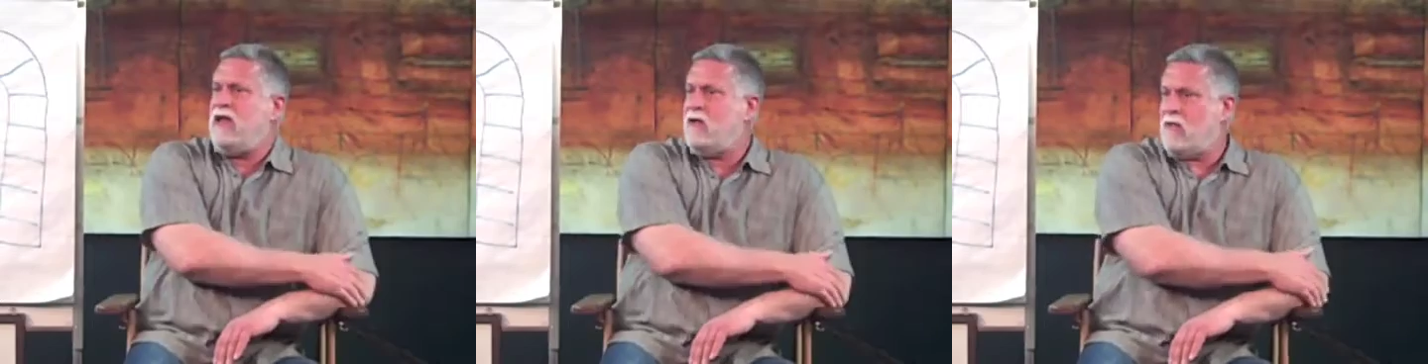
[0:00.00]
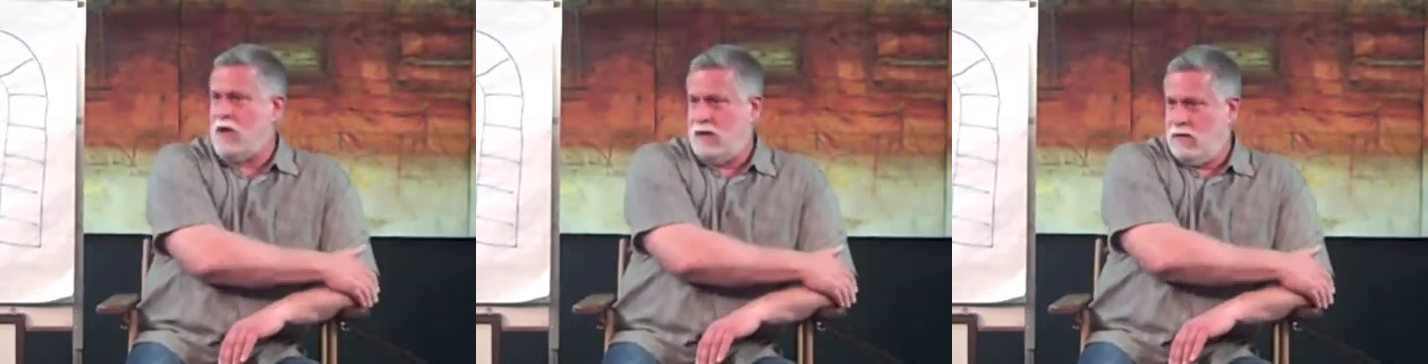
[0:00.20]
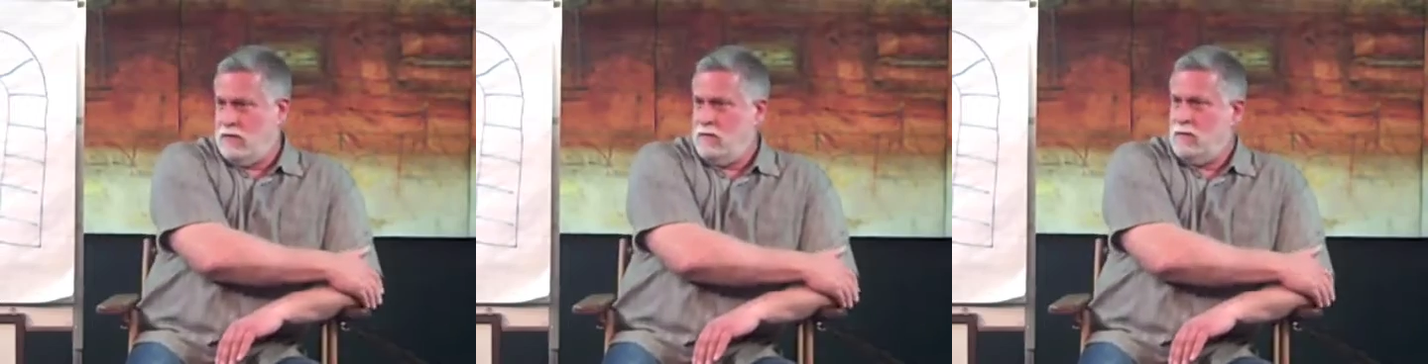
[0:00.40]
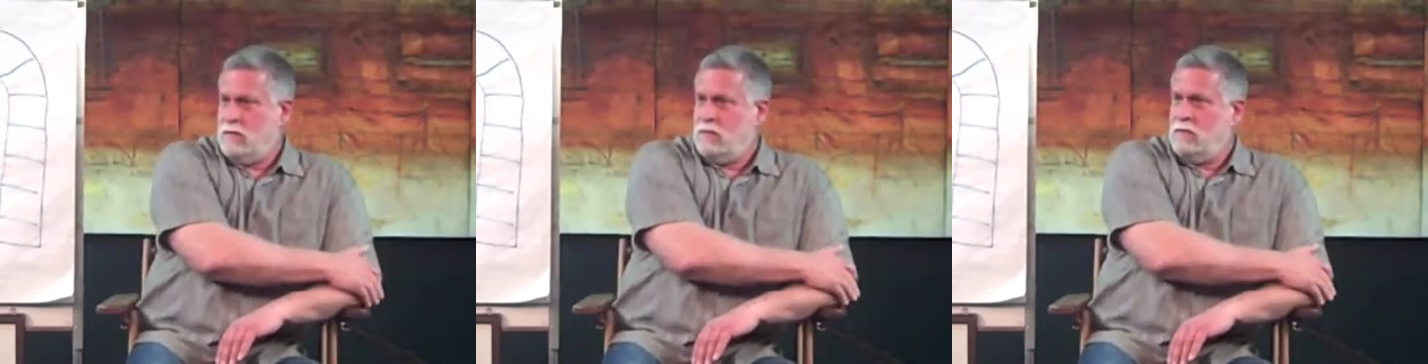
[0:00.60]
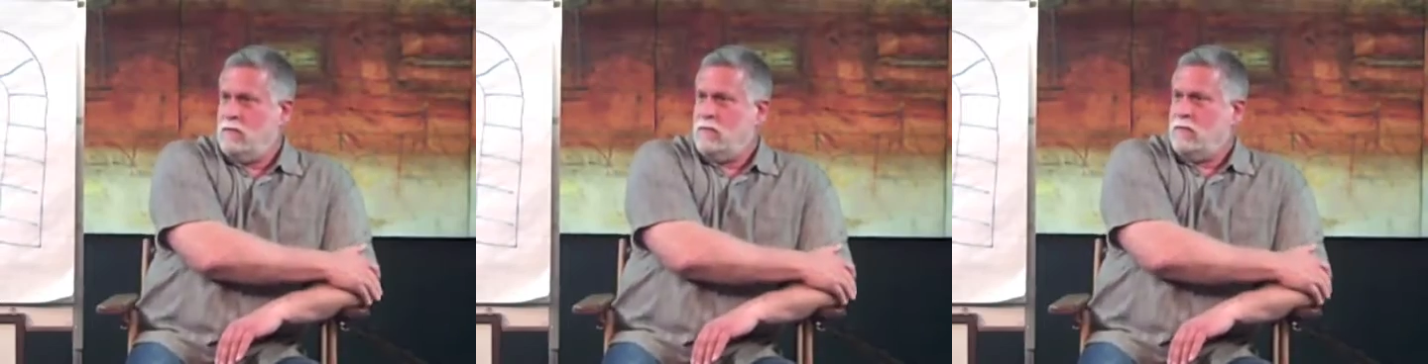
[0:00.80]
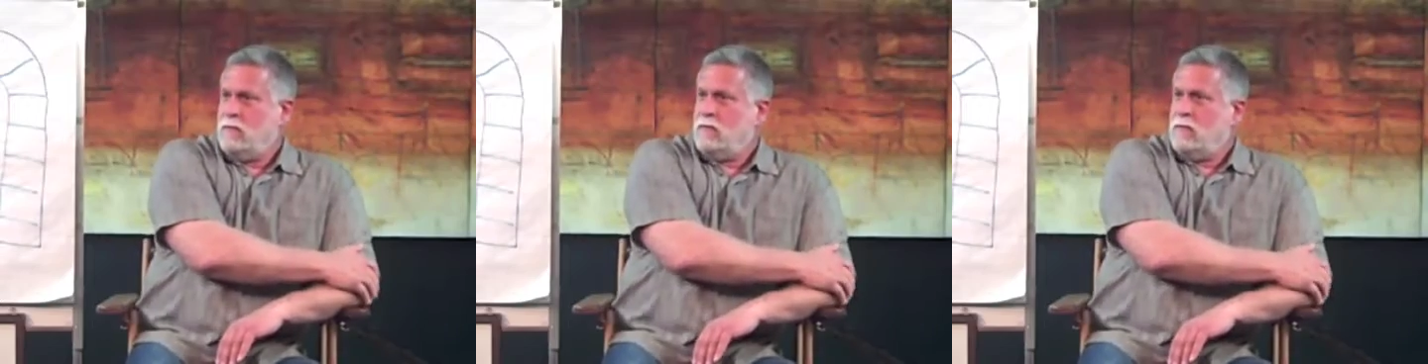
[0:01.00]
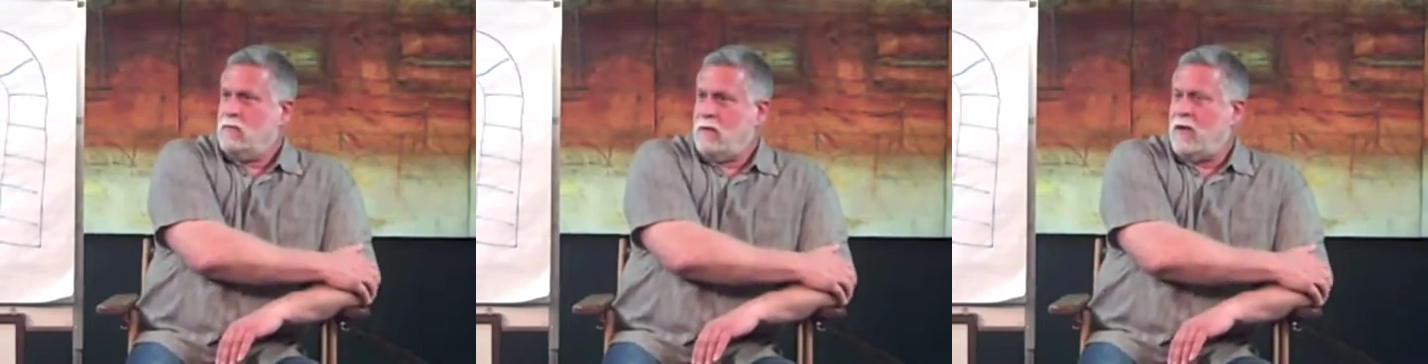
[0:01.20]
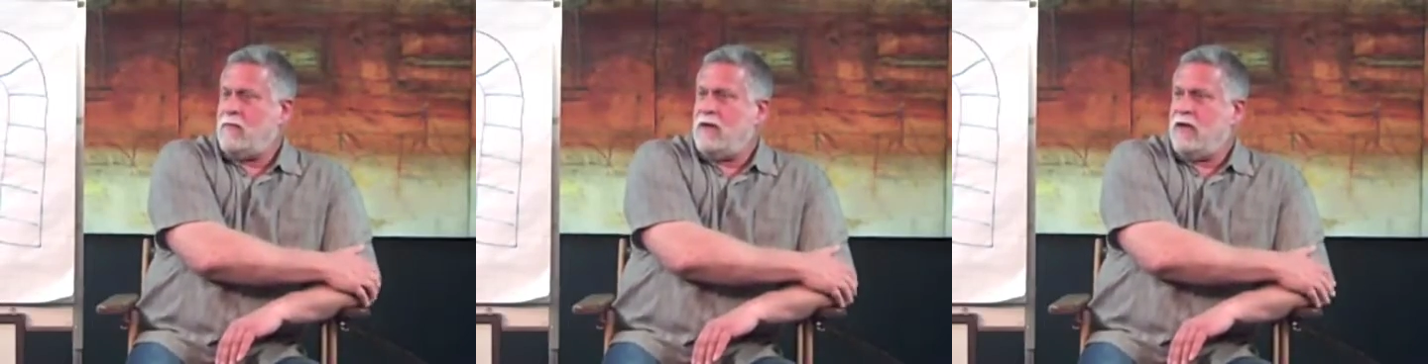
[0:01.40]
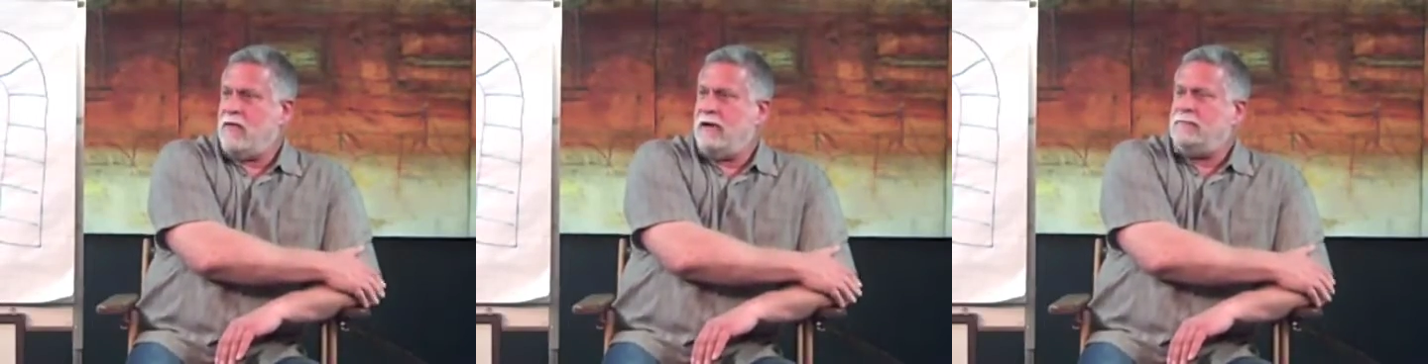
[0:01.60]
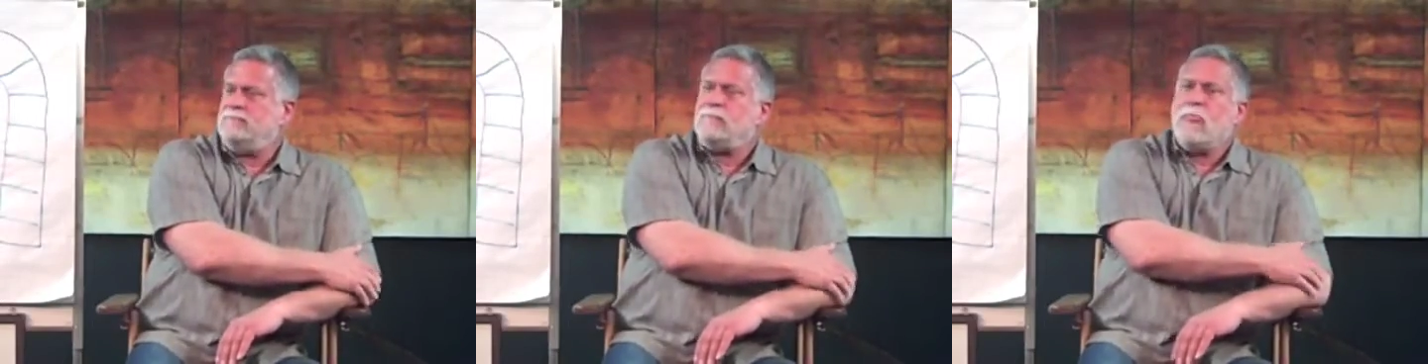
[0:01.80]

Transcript: hear it. I'm hearing.